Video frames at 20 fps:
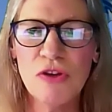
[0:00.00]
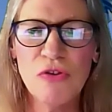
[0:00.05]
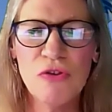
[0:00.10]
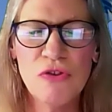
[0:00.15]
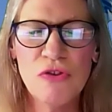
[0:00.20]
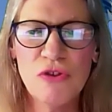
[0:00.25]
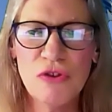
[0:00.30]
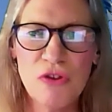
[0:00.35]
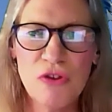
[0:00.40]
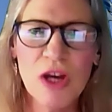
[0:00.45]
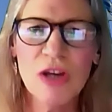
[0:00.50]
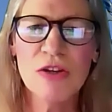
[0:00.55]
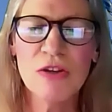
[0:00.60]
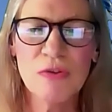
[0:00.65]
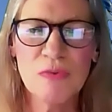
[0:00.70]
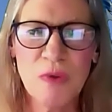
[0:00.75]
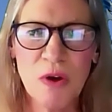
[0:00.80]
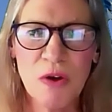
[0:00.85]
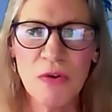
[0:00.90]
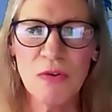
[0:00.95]
you
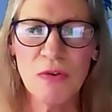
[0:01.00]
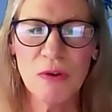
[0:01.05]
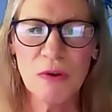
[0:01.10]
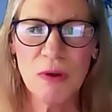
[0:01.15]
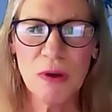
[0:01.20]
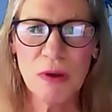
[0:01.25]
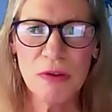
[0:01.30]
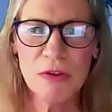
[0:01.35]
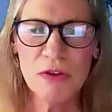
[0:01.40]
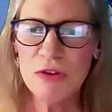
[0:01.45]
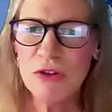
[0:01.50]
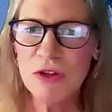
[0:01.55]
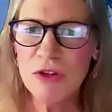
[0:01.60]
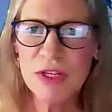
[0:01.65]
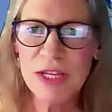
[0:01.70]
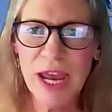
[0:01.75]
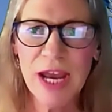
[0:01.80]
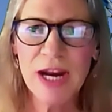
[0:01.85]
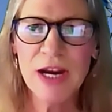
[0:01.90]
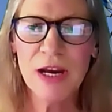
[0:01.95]
just
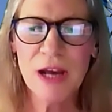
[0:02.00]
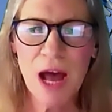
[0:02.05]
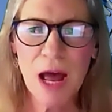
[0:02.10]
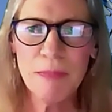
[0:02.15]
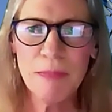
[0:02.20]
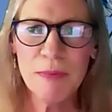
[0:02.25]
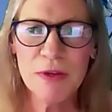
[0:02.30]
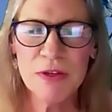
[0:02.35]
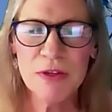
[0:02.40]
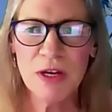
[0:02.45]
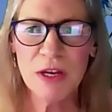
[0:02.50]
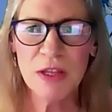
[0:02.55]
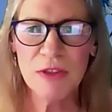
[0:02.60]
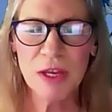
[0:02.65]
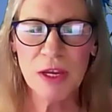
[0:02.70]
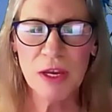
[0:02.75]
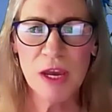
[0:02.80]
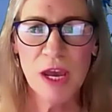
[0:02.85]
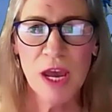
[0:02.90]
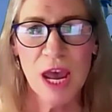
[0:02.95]
can't accomplish
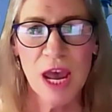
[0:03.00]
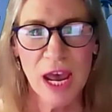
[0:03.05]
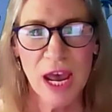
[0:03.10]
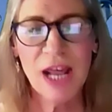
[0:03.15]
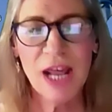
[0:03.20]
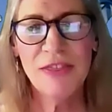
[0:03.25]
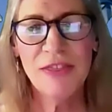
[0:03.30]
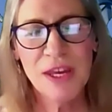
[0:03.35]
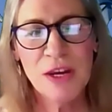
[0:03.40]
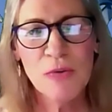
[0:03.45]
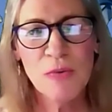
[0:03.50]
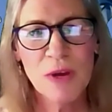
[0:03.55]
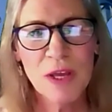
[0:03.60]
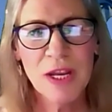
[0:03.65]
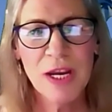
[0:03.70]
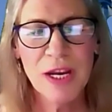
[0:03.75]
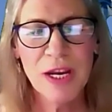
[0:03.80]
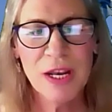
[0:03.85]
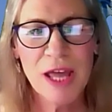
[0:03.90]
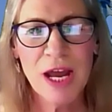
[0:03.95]
anything. And I think
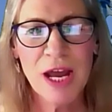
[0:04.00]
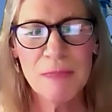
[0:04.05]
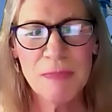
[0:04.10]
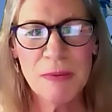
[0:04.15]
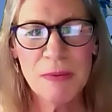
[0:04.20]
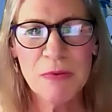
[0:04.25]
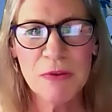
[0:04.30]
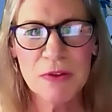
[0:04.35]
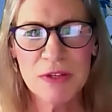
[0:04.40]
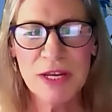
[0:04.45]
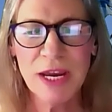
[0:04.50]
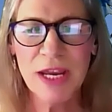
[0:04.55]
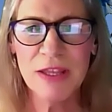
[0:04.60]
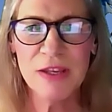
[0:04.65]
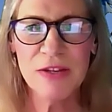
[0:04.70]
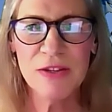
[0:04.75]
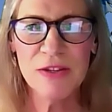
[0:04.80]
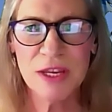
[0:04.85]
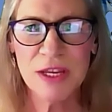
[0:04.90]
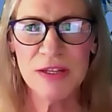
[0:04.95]
really a lot of people
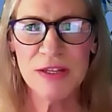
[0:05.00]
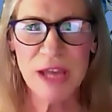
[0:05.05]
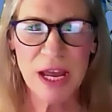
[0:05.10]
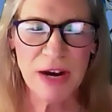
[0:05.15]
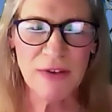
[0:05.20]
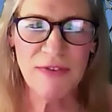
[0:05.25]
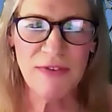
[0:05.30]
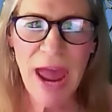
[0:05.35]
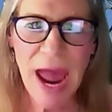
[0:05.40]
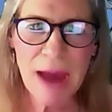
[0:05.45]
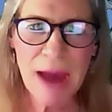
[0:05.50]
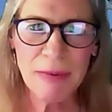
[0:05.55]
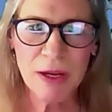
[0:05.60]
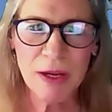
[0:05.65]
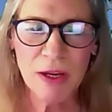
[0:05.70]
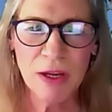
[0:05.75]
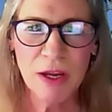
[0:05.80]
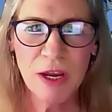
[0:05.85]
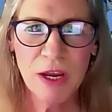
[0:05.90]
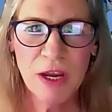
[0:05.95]
say these things out of
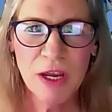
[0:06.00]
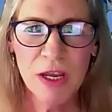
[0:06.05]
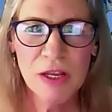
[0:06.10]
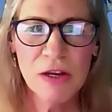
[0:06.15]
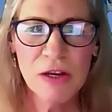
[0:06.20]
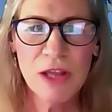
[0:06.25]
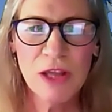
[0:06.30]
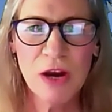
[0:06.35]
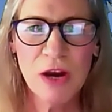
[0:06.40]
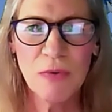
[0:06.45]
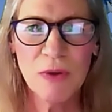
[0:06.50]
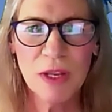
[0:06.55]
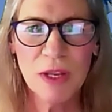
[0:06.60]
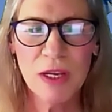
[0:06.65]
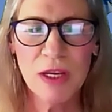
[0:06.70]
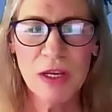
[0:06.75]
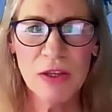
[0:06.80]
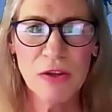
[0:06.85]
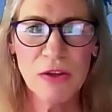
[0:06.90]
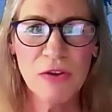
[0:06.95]
habit. They're not
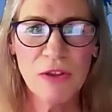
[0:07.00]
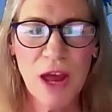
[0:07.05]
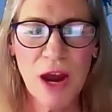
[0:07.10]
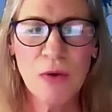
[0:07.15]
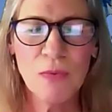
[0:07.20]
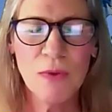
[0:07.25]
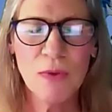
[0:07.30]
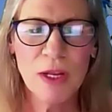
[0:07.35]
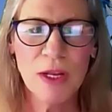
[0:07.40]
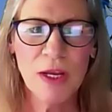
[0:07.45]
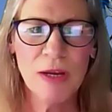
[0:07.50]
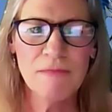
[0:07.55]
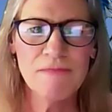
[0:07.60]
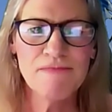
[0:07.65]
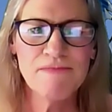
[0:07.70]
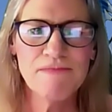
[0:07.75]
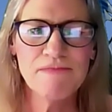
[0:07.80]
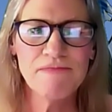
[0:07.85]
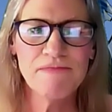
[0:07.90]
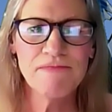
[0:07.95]
really
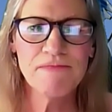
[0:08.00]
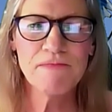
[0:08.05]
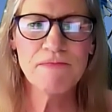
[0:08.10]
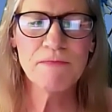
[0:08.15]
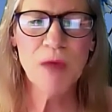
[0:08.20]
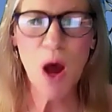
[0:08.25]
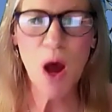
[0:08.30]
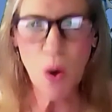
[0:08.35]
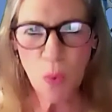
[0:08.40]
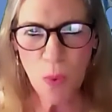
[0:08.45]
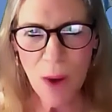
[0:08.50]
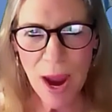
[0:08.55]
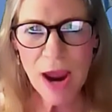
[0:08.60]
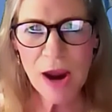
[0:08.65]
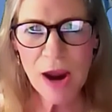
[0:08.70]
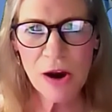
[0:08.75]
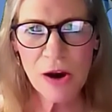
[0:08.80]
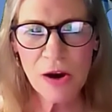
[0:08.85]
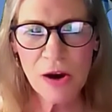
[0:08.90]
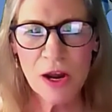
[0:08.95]

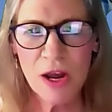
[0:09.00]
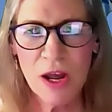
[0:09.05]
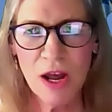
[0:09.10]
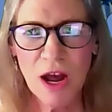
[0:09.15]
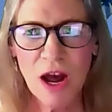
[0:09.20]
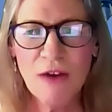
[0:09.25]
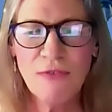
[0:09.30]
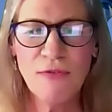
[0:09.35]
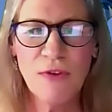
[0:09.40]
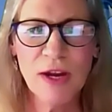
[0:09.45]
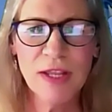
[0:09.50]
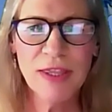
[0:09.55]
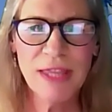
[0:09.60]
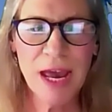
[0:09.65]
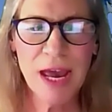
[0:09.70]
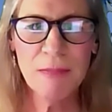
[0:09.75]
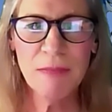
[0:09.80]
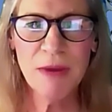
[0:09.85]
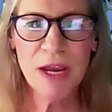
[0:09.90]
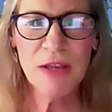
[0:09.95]
aware of
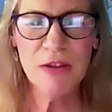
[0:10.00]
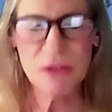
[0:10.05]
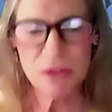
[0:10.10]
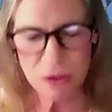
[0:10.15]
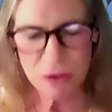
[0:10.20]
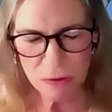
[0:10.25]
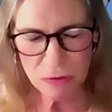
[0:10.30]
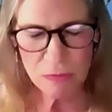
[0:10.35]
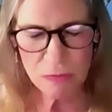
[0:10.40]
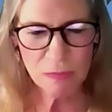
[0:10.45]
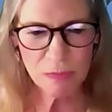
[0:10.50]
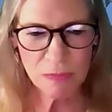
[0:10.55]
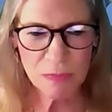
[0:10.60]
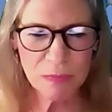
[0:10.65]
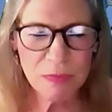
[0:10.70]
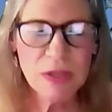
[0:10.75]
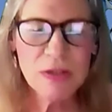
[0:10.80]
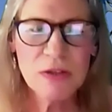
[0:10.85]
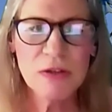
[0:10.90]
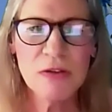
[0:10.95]
what that means. So
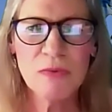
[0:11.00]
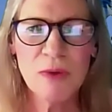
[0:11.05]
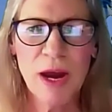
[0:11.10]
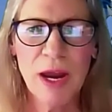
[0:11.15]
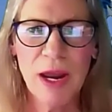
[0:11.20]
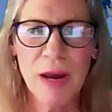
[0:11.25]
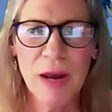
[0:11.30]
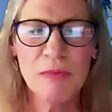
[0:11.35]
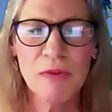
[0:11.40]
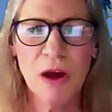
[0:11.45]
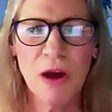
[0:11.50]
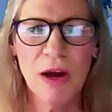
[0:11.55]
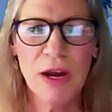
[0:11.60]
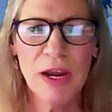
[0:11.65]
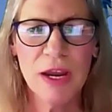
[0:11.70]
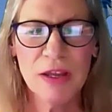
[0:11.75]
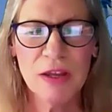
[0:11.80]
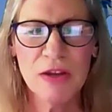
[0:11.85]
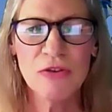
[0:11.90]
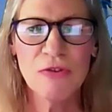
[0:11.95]
this is why I'm
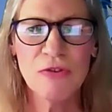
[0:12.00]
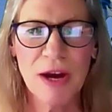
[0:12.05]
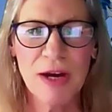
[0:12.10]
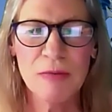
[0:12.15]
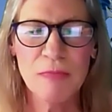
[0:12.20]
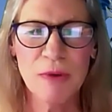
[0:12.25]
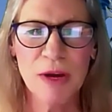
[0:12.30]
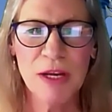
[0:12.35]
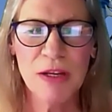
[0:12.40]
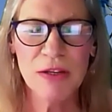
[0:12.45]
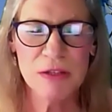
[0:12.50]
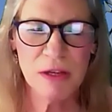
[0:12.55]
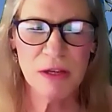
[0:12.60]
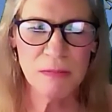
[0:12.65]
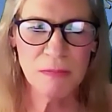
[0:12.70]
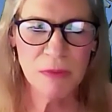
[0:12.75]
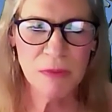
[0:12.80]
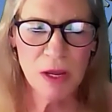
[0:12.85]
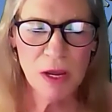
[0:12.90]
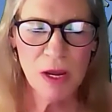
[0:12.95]
talking, to try to bring
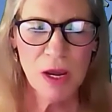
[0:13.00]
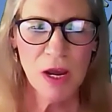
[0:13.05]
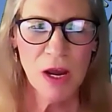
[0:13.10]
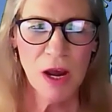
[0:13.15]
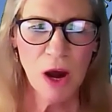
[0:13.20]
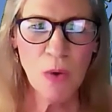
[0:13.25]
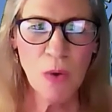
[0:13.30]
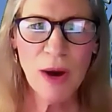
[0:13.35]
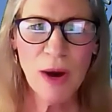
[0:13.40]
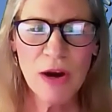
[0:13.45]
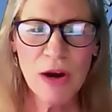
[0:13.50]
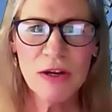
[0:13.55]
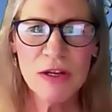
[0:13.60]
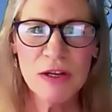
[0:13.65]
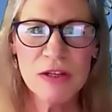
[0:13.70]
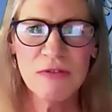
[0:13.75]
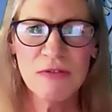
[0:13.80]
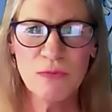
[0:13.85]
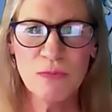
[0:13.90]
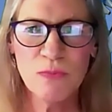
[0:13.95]
some
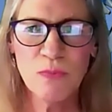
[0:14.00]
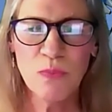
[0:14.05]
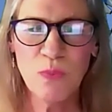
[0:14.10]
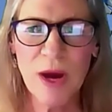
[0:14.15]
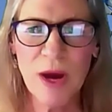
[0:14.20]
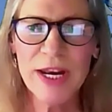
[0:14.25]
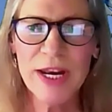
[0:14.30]
awareness of